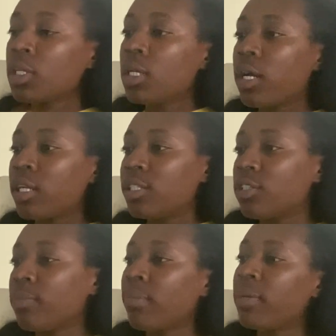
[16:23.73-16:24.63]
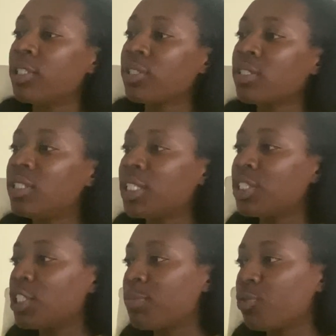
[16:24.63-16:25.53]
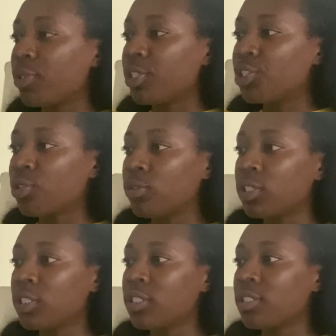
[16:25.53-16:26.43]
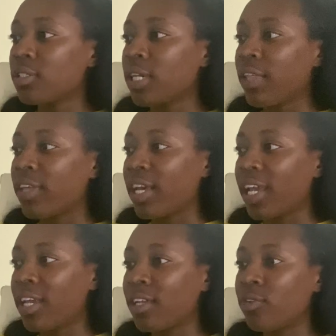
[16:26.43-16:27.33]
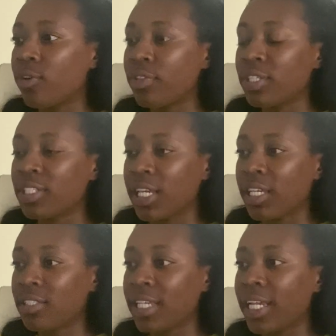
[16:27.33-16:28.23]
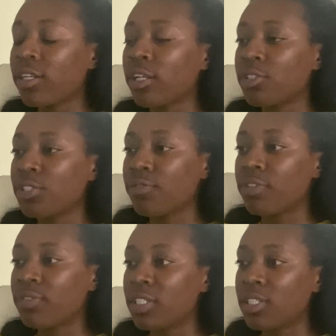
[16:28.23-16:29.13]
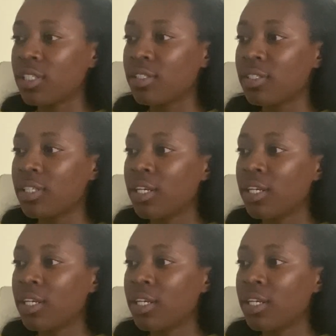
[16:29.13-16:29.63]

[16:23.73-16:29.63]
All right, so by measuring the distance between the shoulders and the head, or in this case, $8.50,